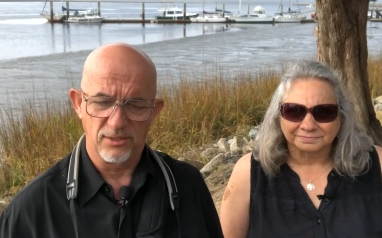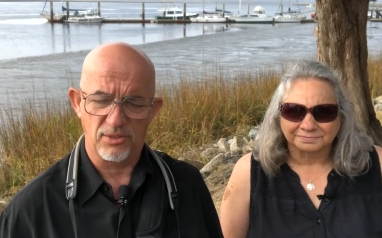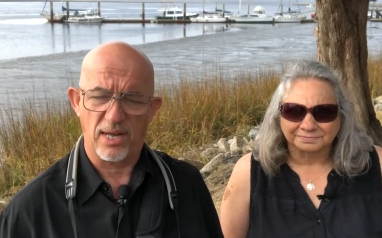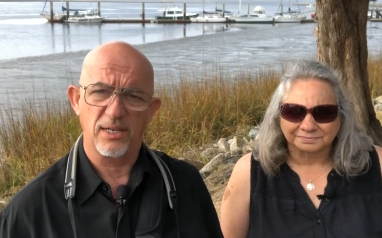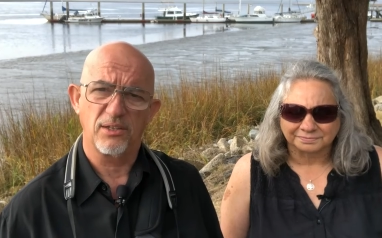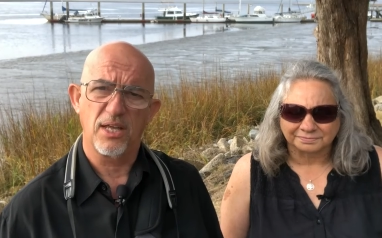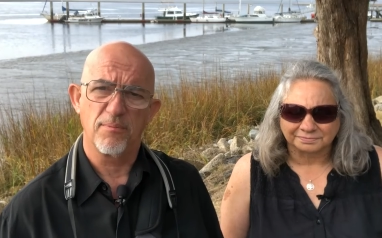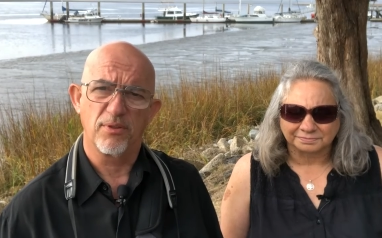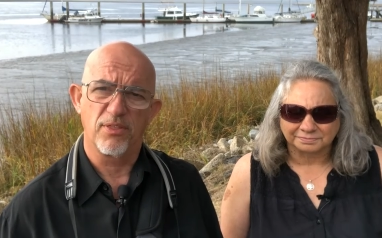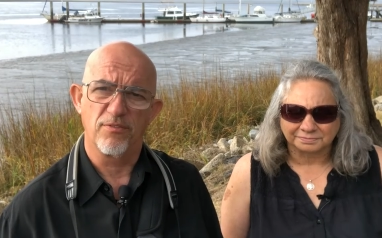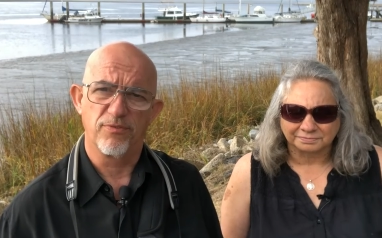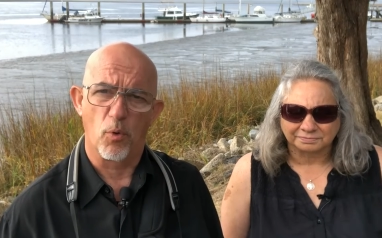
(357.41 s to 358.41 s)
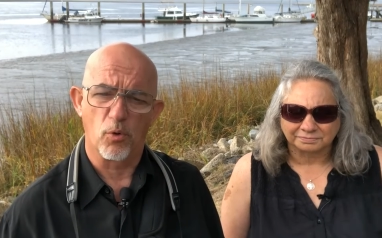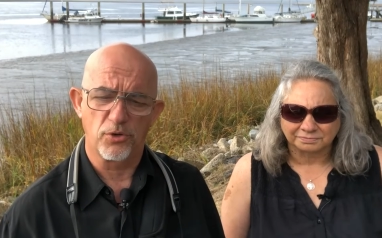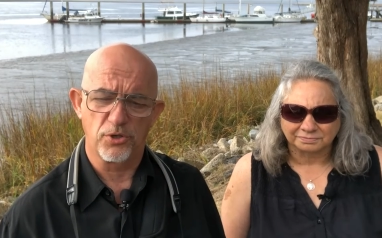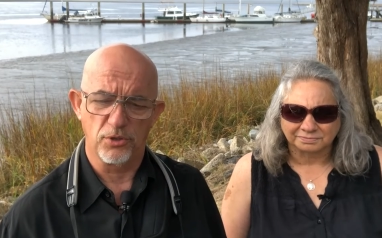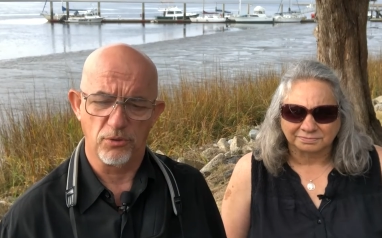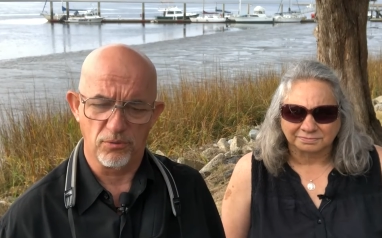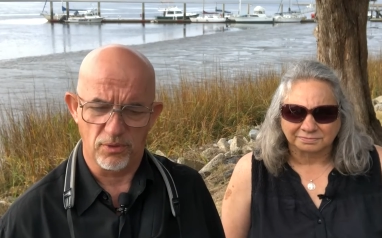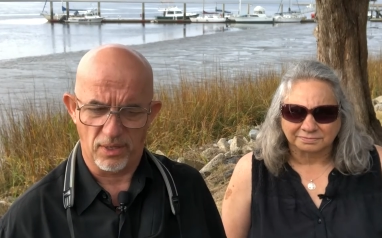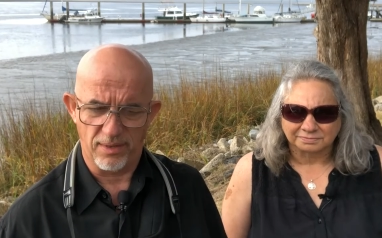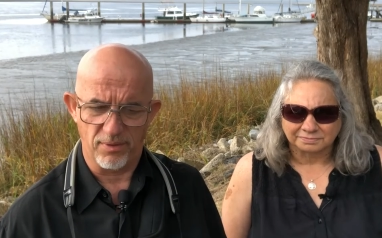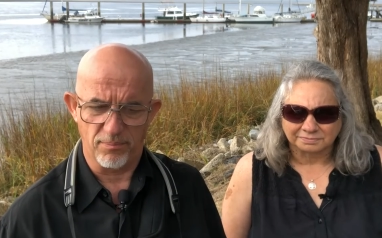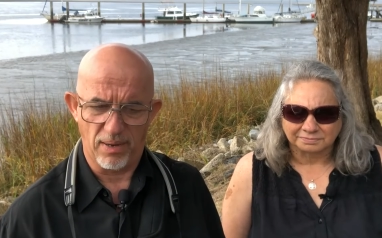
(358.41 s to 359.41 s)
Speaker 1: 2 Timothy 4 2, the
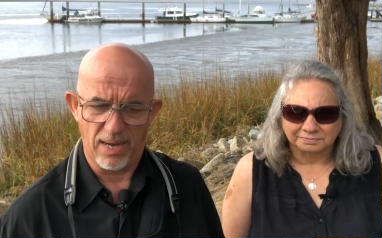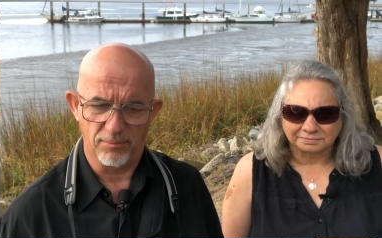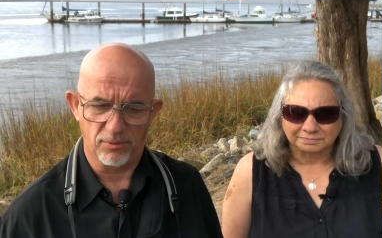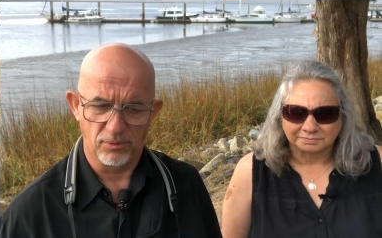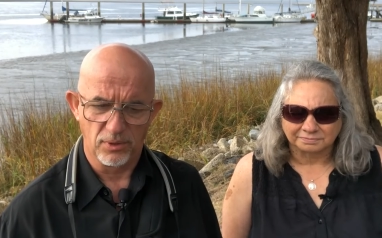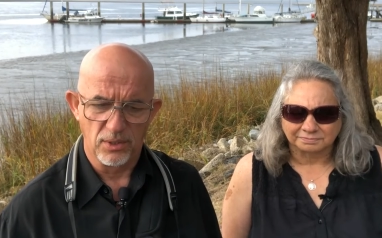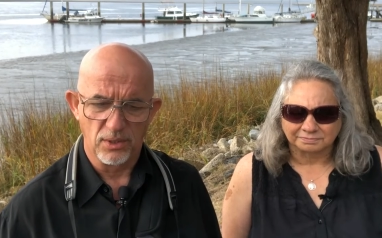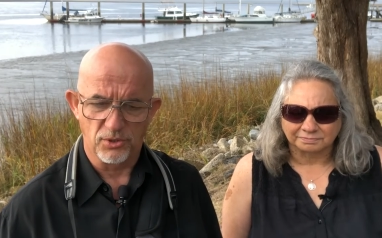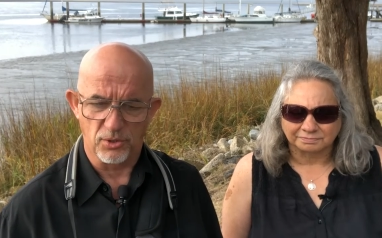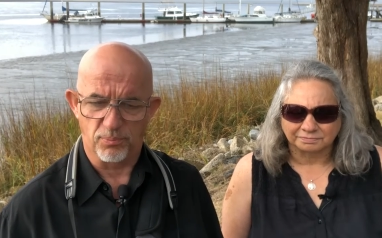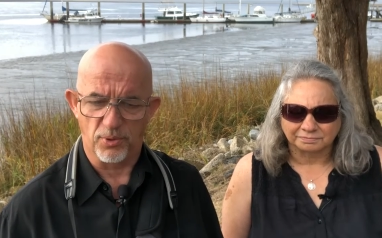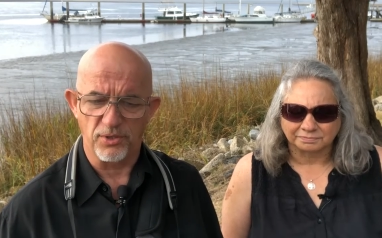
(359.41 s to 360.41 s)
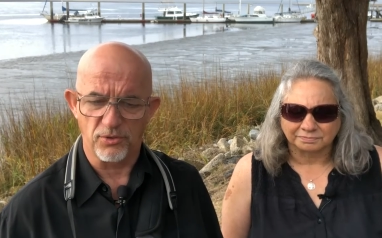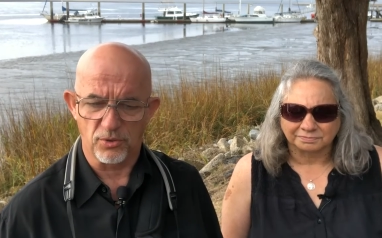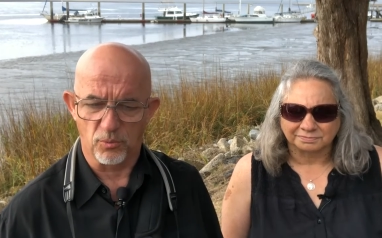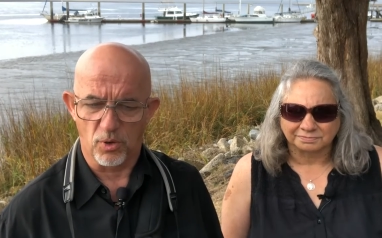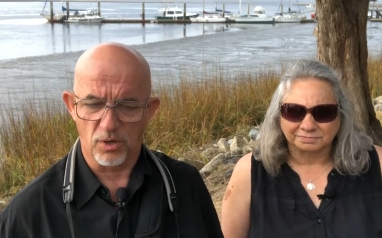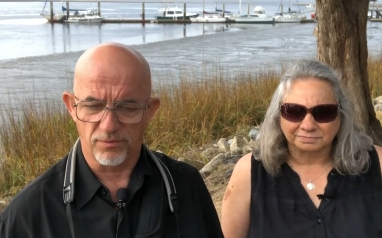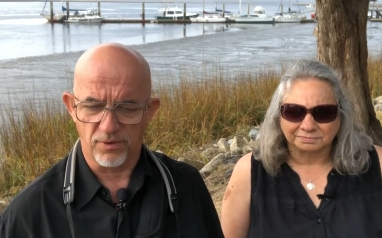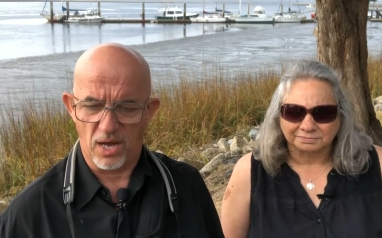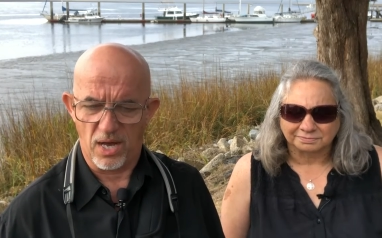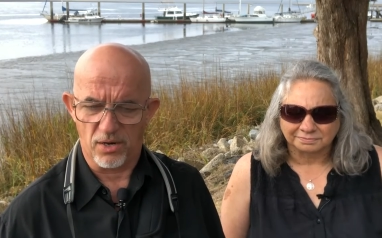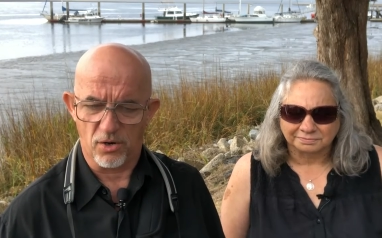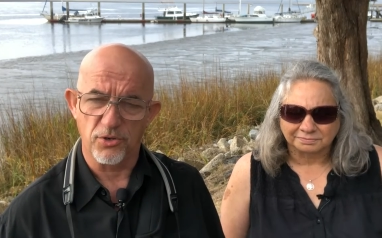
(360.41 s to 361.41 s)
Living Bible, to preach the Word of
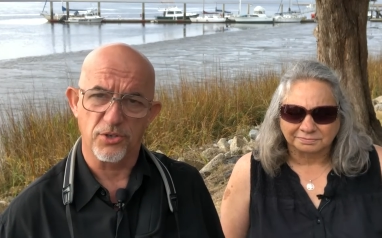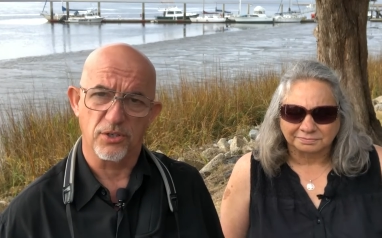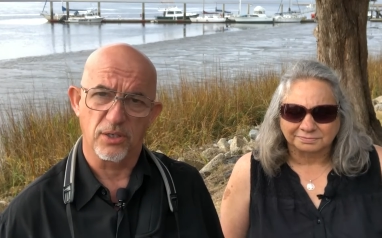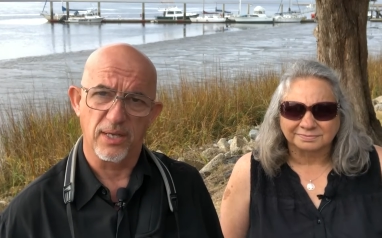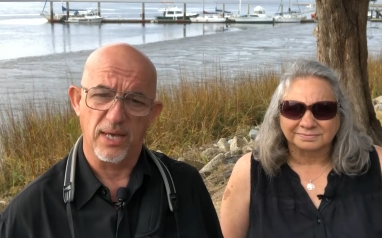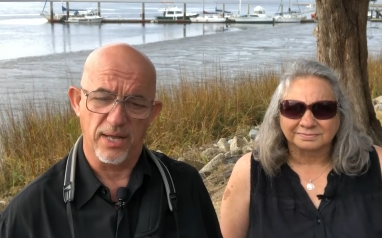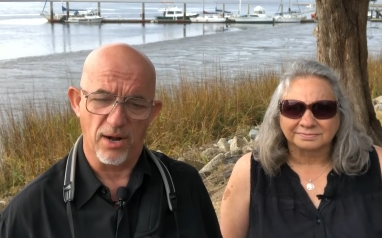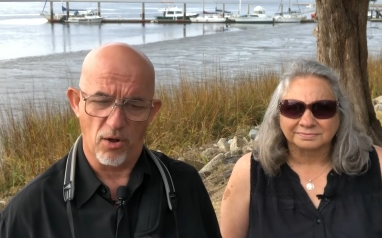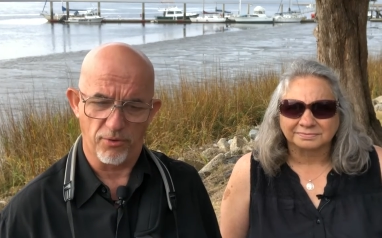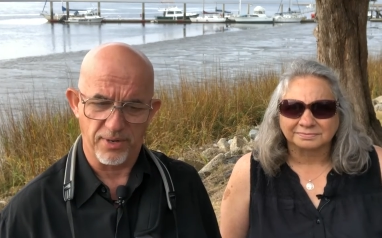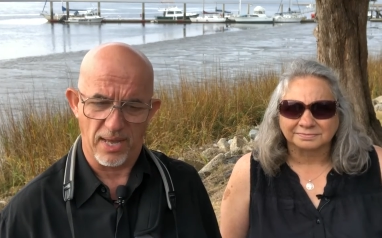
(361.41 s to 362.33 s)
God urgently at all